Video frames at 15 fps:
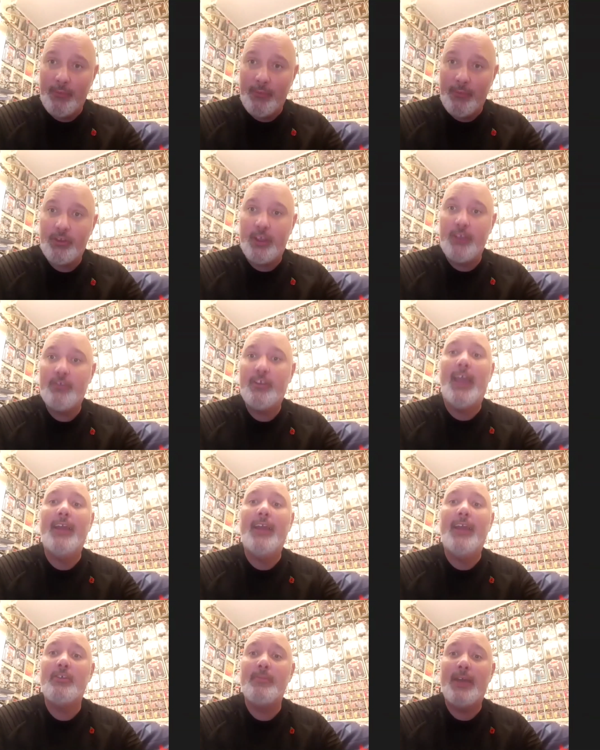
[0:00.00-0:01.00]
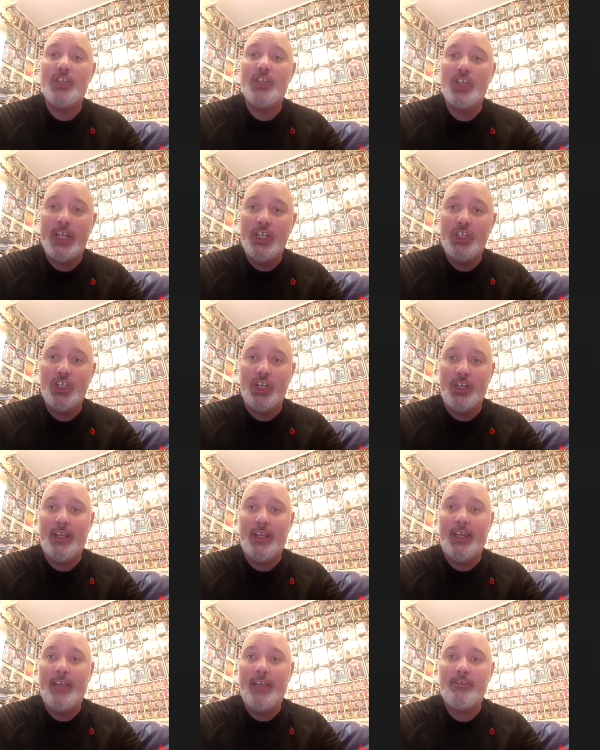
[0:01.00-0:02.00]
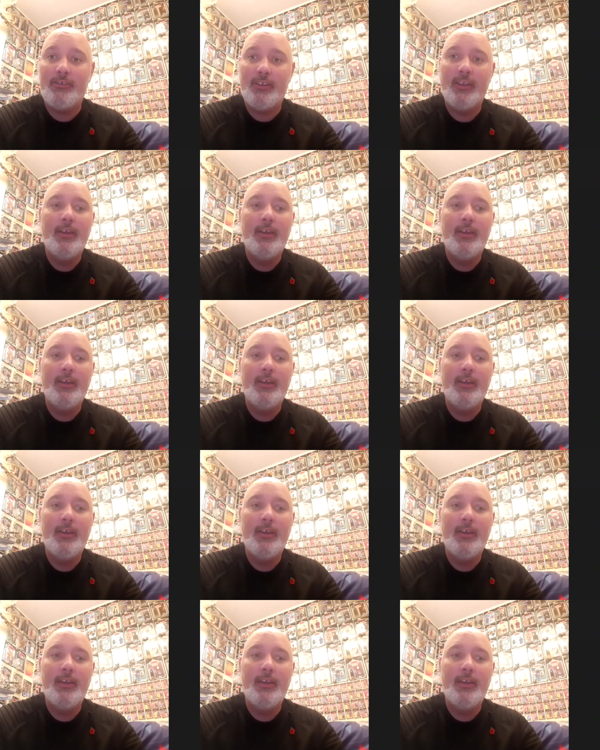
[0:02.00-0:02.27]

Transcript: So he's getting his imagination, and he is